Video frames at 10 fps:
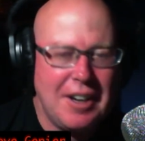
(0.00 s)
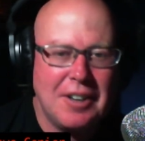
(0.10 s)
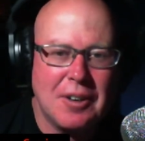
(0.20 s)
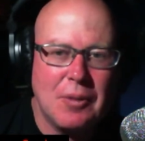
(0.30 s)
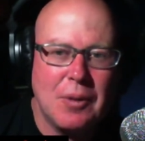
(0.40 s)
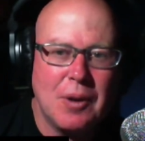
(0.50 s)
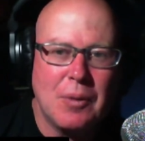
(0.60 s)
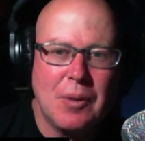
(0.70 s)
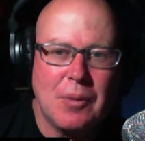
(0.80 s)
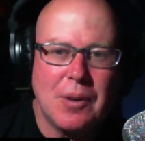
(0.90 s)
don't know
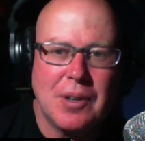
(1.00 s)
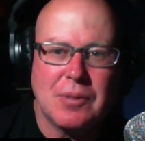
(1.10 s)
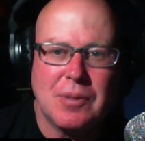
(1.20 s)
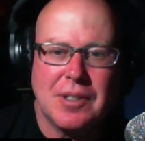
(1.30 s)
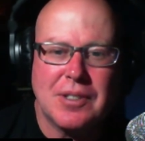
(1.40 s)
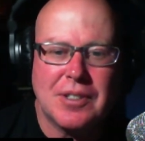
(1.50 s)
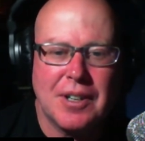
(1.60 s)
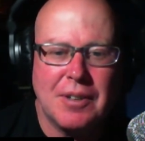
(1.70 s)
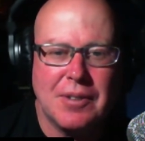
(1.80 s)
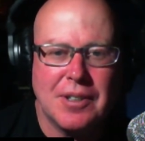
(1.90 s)
where does one
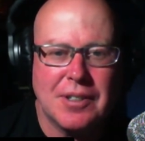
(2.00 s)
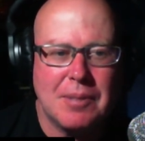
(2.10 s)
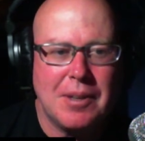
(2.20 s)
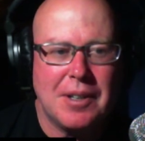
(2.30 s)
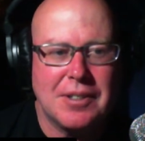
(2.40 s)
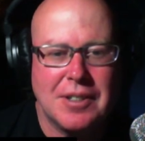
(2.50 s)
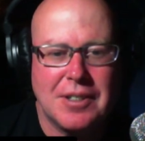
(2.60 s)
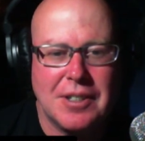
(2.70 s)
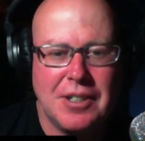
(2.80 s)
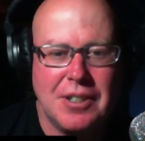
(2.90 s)
start with this? I mean, it's
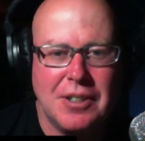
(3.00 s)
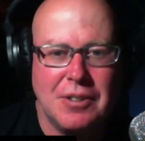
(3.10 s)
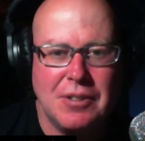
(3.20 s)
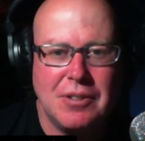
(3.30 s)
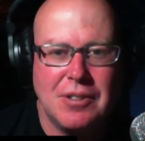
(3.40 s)
such a huge.